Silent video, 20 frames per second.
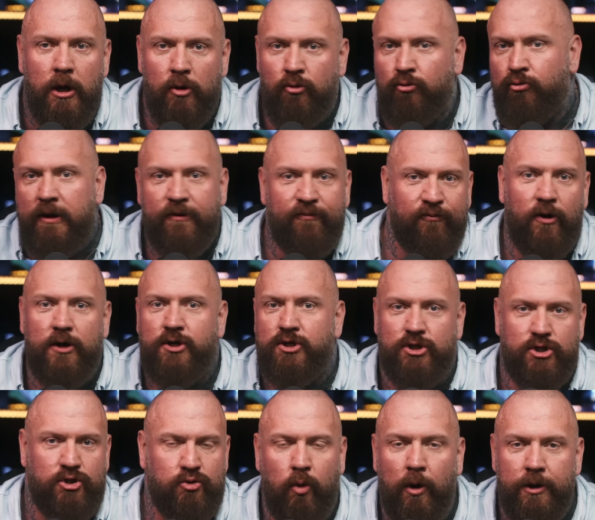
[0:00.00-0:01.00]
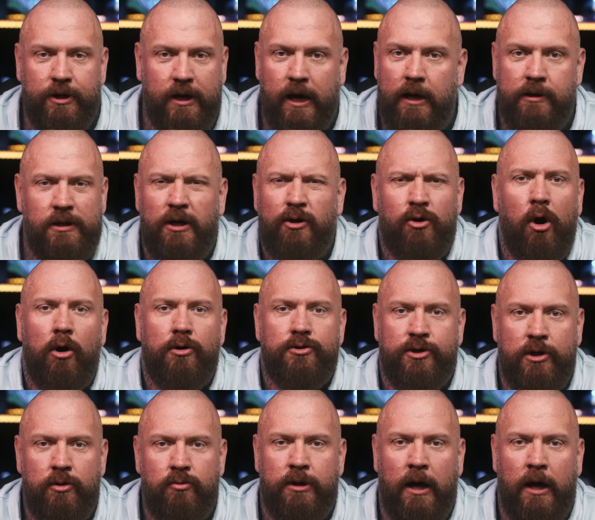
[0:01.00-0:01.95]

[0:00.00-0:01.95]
refresh the squad again. You can't do